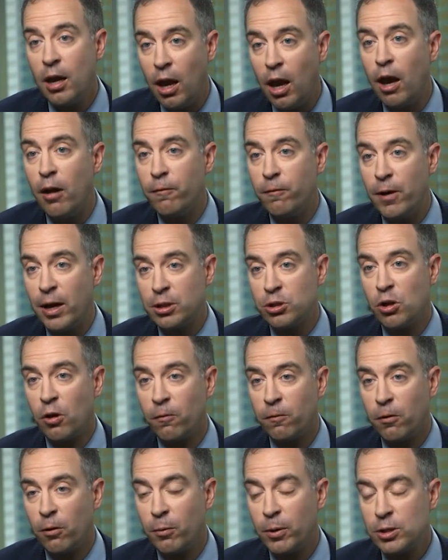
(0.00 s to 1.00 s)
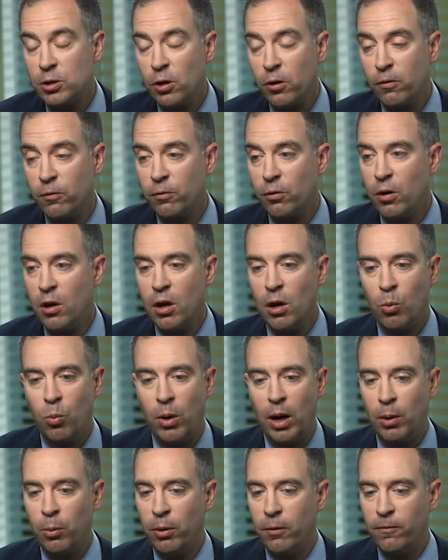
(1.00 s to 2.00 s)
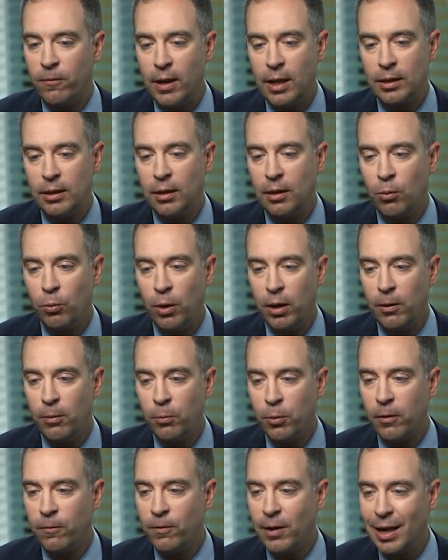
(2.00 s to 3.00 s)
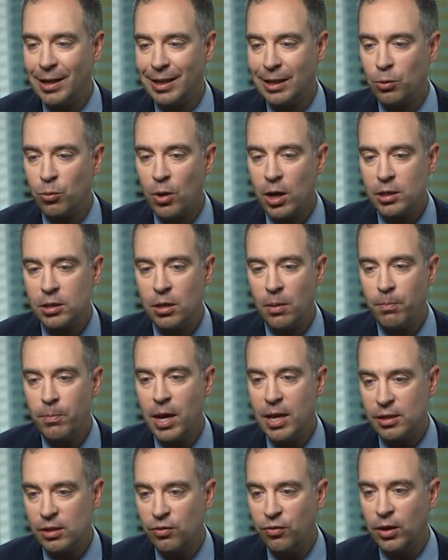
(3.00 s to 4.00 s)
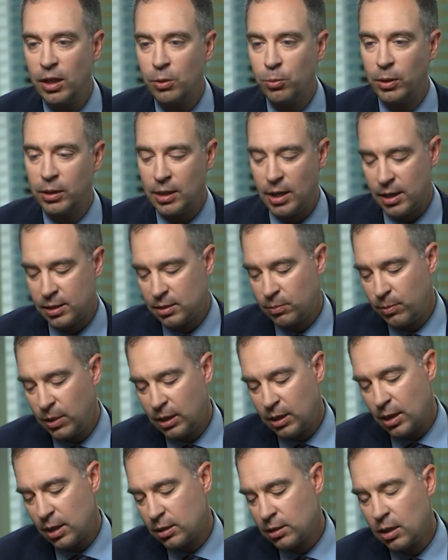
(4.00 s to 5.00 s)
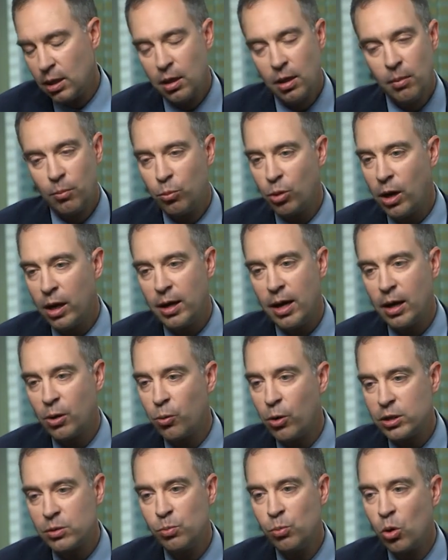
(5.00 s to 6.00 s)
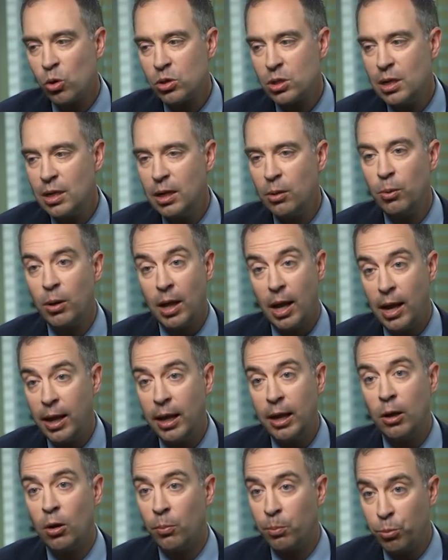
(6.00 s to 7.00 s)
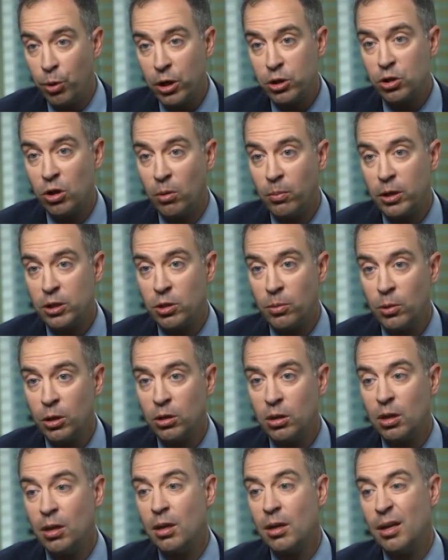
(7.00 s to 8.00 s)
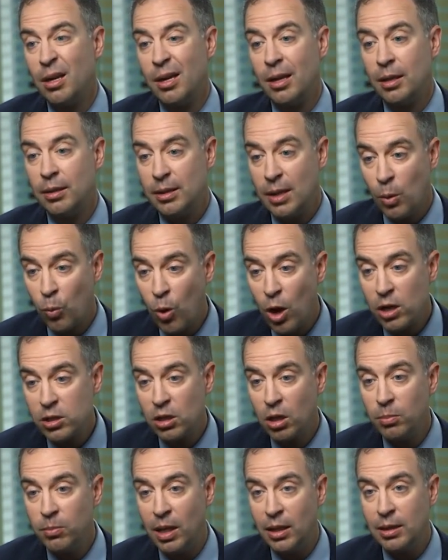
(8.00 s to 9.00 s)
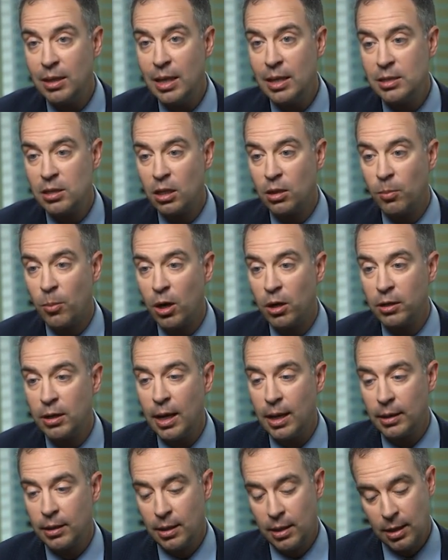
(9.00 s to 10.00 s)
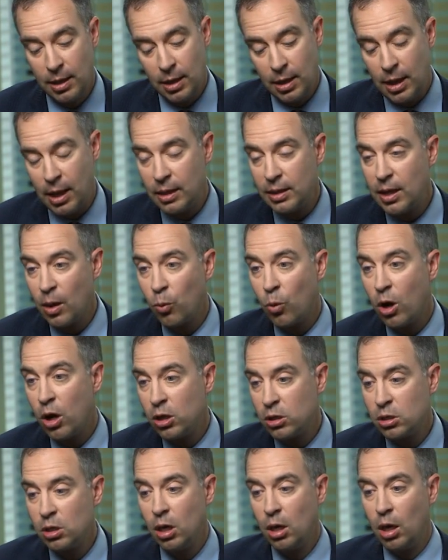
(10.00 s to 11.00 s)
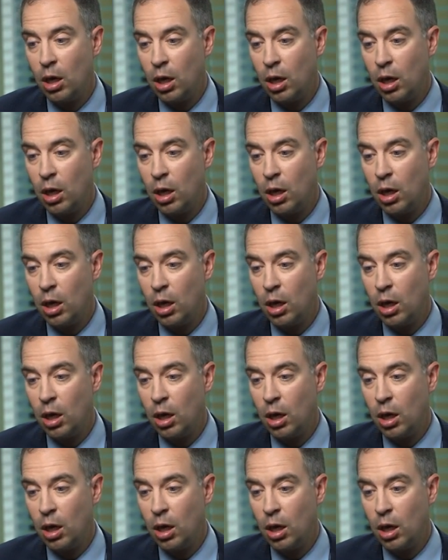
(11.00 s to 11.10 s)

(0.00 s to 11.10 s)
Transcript: fractional flow reserve, where we felt it was the best fit with us, because product was mostly relying on pressure measurement. There was unmet needs in the market, and there was